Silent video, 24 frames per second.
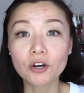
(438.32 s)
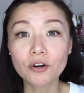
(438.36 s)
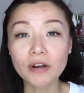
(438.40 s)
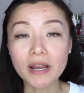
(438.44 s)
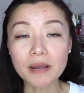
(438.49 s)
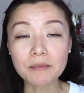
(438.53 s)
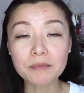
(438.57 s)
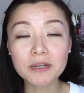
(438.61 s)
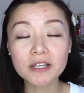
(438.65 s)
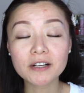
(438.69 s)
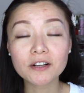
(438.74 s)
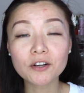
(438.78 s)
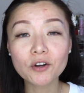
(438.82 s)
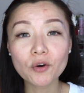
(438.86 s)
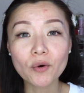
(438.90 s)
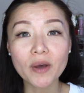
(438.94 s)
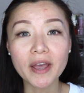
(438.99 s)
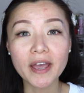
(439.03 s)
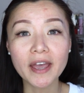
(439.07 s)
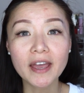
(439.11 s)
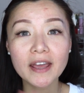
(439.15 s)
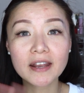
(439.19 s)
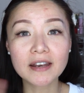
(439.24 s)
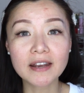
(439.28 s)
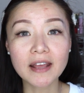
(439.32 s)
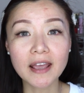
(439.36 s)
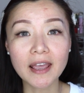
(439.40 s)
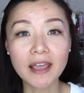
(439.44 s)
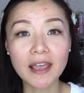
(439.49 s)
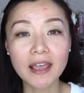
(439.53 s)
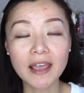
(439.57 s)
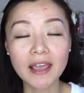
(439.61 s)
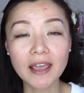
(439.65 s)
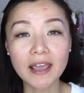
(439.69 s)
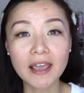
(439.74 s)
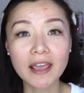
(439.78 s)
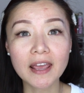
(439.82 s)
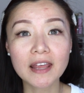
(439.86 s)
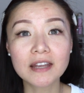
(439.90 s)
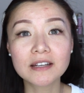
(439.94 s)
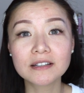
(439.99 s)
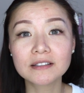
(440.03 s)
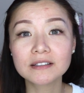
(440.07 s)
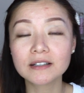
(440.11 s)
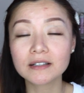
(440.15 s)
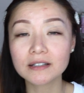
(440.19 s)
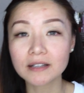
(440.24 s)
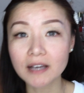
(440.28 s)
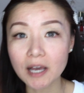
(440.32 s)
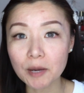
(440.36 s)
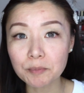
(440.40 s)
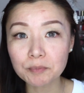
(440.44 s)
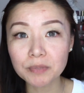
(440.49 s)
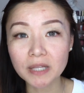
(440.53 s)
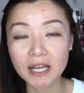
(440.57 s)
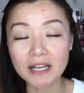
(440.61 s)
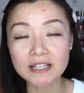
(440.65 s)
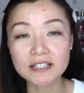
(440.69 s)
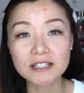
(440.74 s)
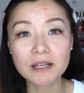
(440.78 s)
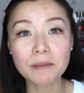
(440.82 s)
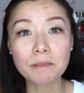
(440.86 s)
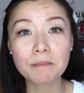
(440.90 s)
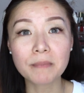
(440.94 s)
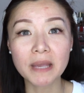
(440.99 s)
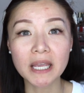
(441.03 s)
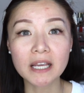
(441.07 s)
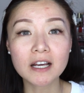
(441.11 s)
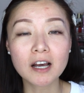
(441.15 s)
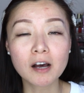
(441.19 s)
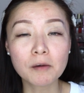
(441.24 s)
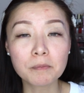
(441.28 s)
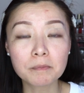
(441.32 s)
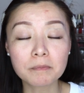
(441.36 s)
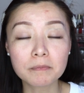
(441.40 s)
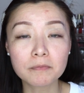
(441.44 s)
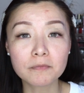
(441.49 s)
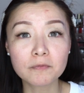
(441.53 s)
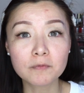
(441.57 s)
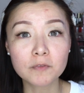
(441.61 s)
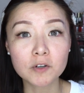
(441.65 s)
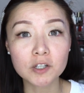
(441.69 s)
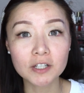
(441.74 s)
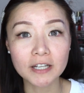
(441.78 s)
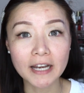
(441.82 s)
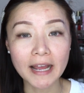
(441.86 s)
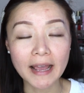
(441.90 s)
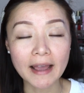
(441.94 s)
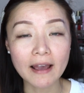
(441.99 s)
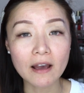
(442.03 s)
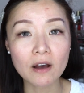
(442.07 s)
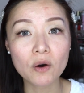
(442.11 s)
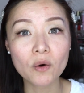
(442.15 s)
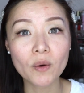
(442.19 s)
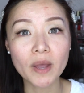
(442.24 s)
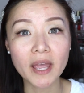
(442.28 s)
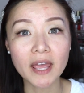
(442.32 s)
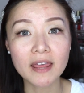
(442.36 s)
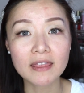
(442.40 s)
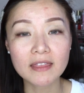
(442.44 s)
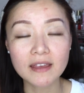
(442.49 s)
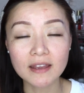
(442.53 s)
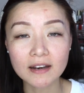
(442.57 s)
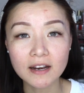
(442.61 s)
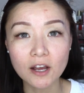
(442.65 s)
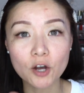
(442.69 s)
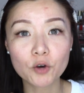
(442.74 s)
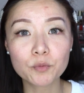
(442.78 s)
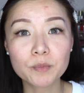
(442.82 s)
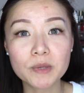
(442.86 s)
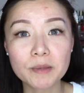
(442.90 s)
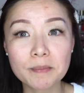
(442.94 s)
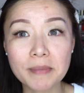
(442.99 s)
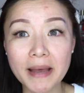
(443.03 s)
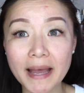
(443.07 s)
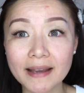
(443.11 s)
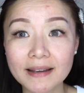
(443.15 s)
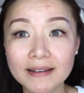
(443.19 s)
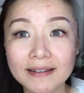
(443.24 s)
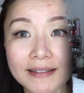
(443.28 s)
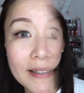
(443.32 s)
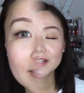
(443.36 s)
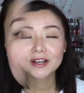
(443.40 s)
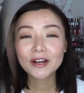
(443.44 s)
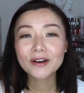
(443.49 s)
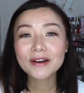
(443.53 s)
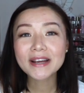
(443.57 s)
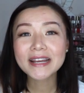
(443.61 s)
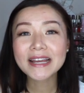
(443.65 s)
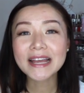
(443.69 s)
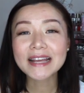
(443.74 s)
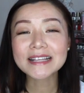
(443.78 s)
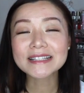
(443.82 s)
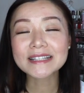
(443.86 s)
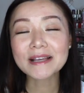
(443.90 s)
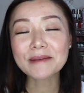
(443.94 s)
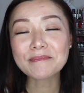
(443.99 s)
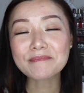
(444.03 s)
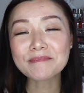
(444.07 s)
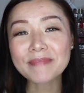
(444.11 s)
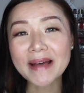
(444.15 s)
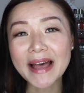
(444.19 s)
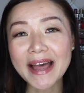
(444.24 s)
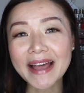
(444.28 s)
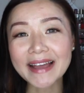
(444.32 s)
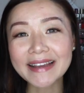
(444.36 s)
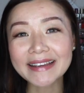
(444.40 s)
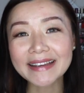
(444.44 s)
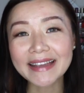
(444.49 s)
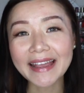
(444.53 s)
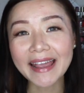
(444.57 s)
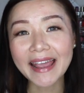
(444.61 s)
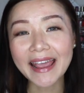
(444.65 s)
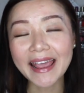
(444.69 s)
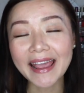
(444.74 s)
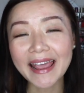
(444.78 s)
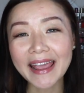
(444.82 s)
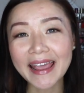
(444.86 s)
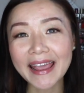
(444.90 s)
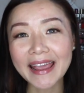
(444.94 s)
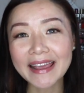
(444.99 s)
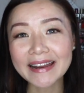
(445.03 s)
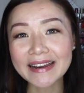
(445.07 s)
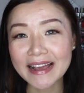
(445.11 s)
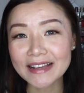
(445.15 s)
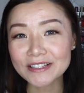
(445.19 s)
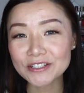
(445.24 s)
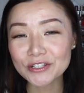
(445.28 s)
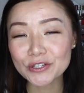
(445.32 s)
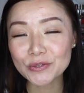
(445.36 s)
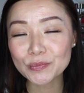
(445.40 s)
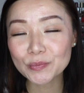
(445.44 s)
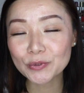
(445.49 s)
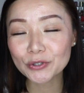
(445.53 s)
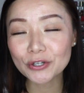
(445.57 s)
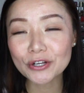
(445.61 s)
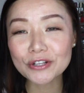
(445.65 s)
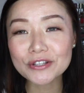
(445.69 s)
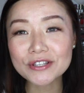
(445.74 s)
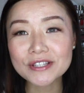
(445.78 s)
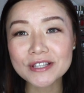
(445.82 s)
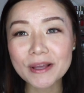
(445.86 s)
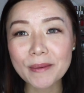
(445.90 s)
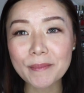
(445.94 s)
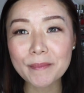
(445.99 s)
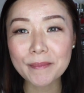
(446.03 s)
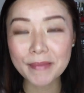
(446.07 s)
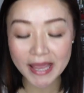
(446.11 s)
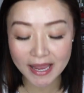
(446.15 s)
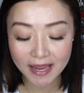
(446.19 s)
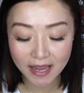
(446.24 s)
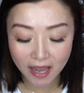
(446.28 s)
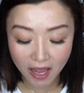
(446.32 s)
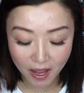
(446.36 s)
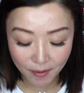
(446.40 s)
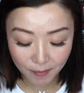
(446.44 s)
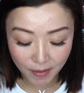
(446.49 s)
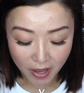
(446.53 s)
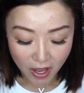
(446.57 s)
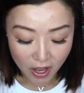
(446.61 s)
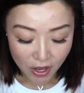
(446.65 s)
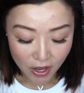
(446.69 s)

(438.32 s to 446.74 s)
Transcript: All right, I'm gonna go ahead and apply some makeup for now and then I'll be back. Alright guys, I'm back and I just put on some makeup.